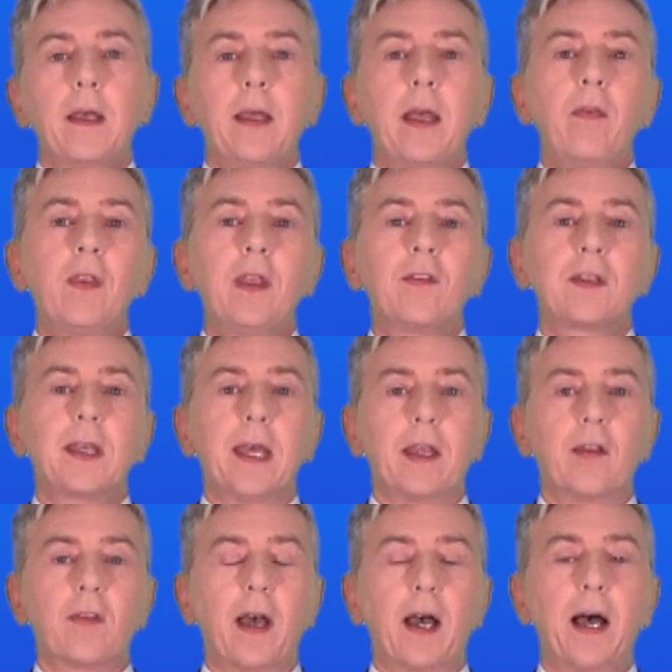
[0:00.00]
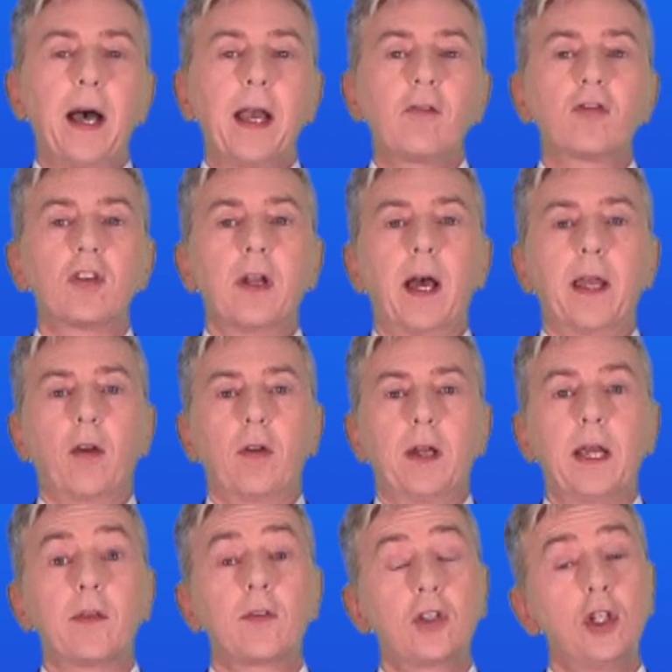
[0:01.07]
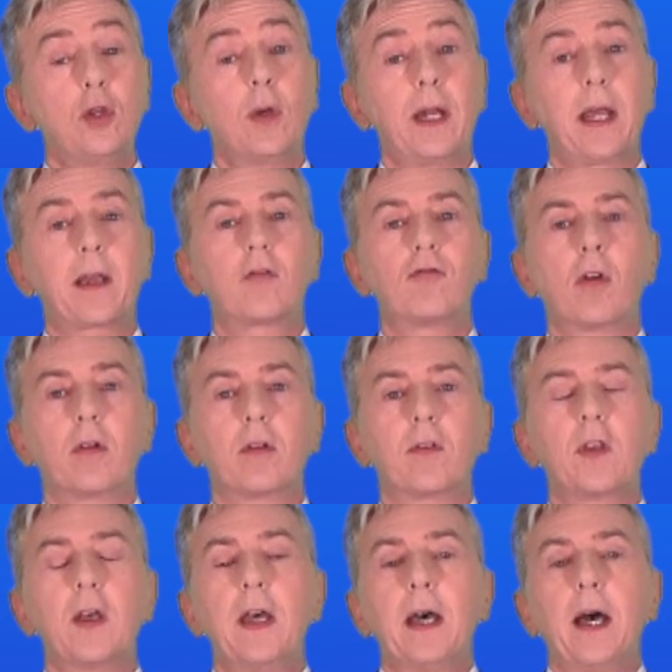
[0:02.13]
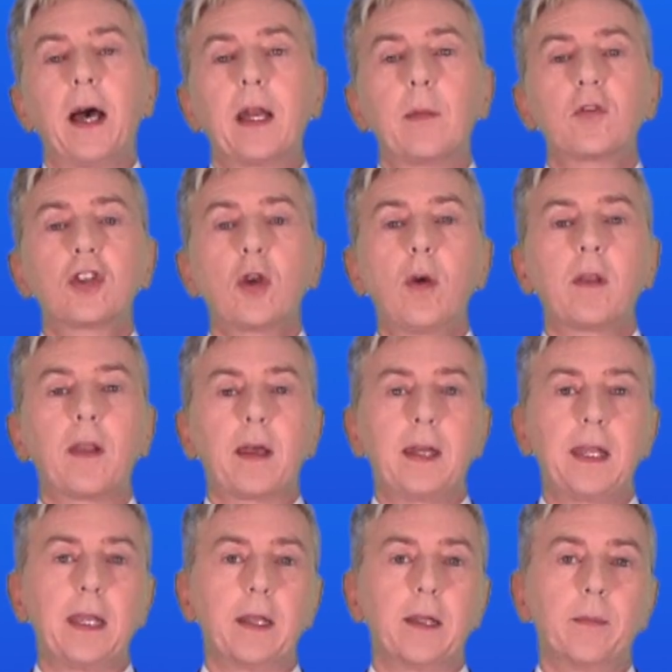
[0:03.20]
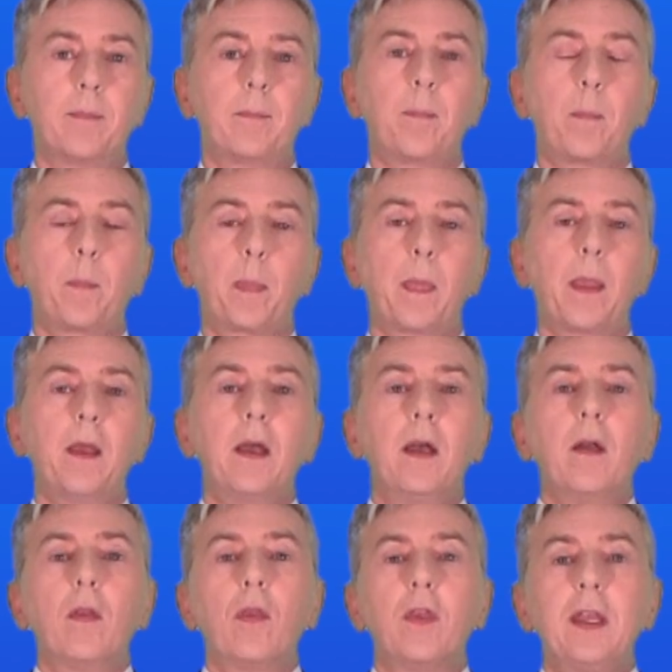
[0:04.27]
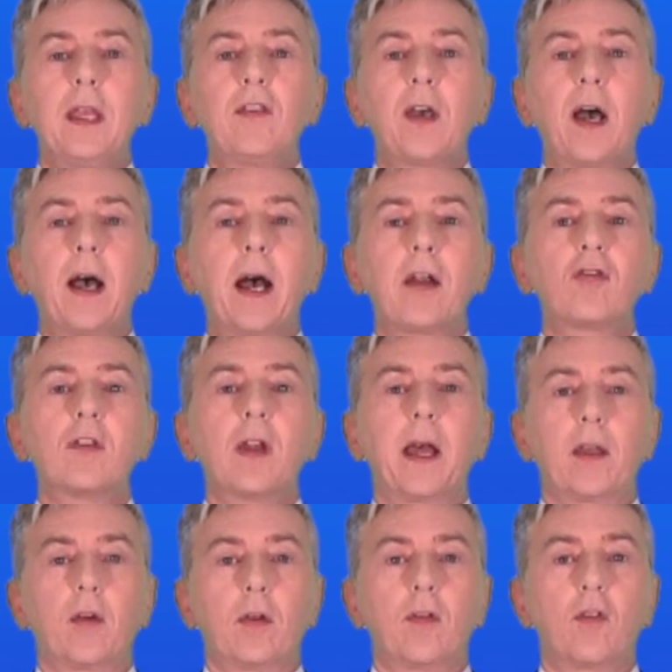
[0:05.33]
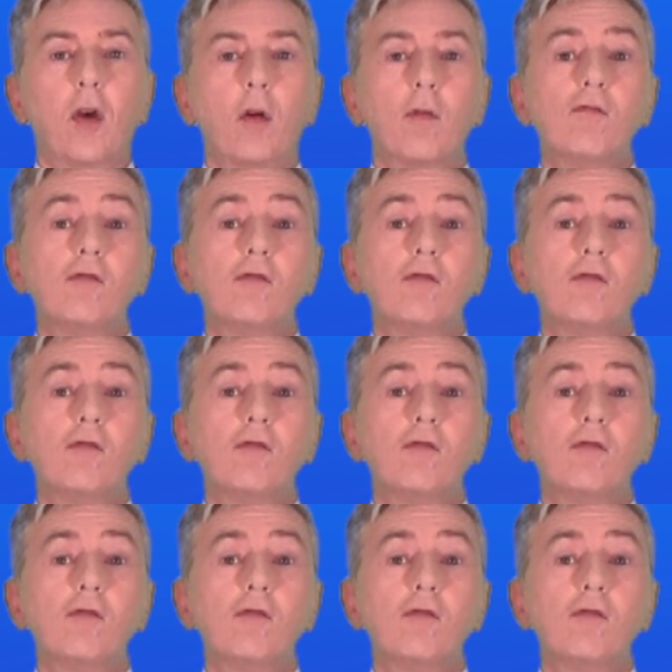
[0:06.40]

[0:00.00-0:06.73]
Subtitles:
In this case, the hydrogen ion has two electrons, and I'm showing that here. These hydrogen ions are